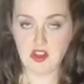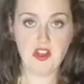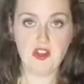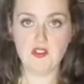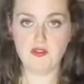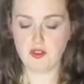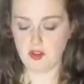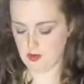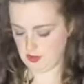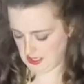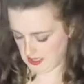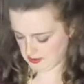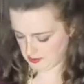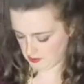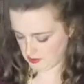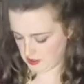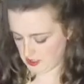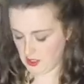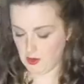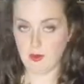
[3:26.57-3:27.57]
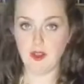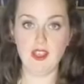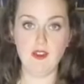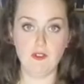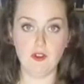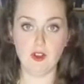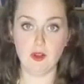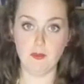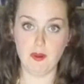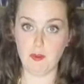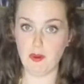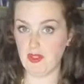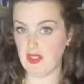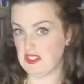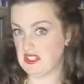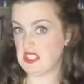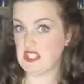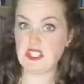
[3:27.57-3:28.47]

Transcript: few days or so, if you can be bothered.